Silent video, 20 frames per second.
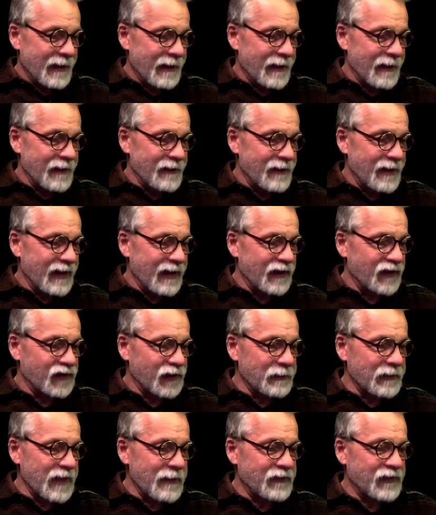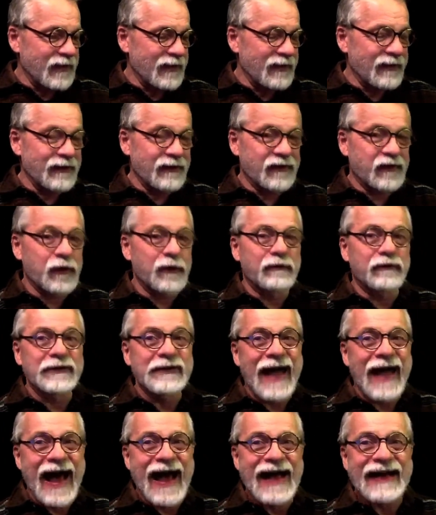they can sometimes get sort of
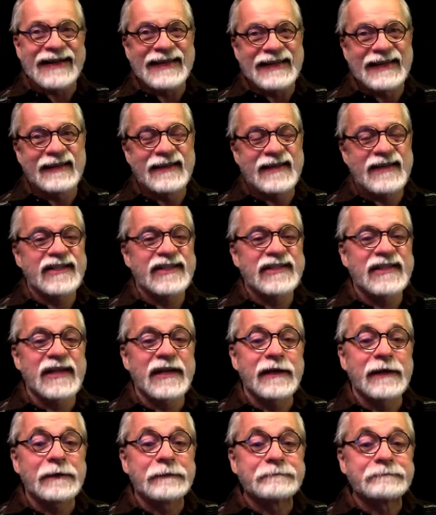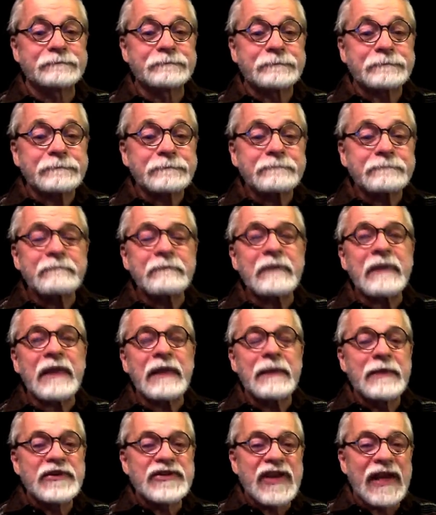locked into this scale.
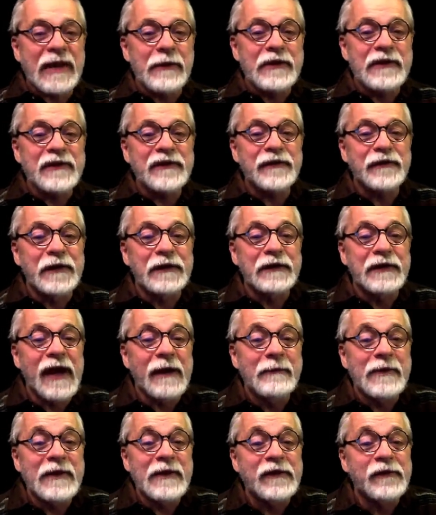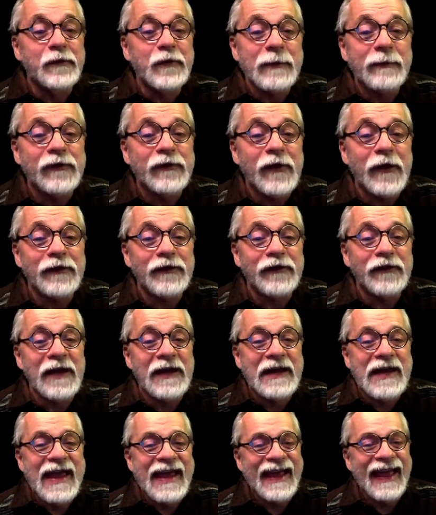Let me check in with these fun comments. Rib sauce
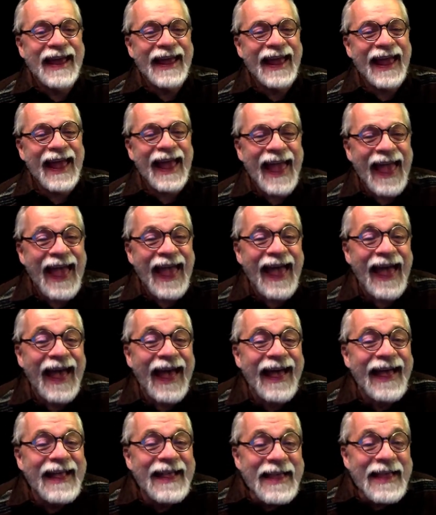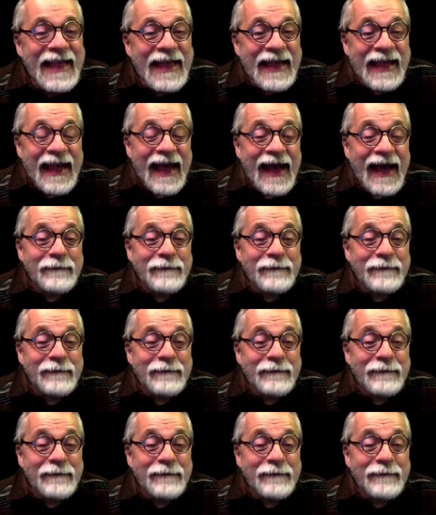sucking. I'm